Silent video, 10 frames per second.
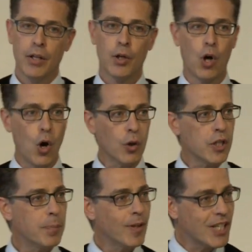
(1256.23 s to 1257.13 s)
the
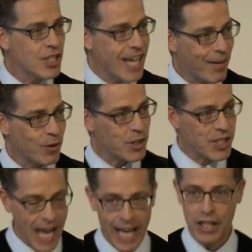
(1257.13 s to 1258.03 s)
Holy Spirit is never
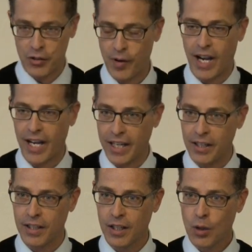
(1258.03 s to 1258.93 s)

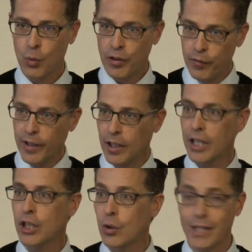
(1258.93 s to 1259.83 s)
satisfied with
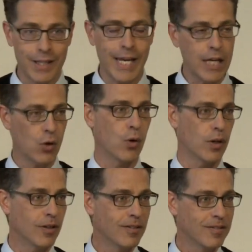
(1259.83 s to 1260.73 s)
filling you as an
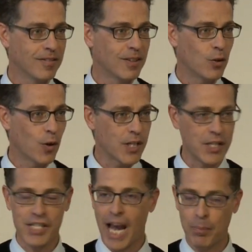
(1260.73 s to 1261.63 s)
acorn or as
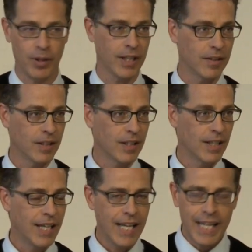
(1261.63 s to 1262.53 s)
a sapling.
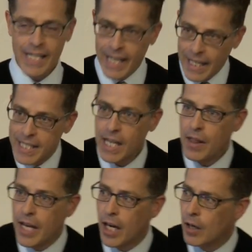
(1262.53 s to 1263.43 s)
He gets
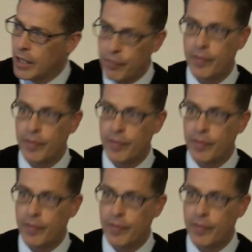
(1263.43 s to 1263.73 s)
in there and he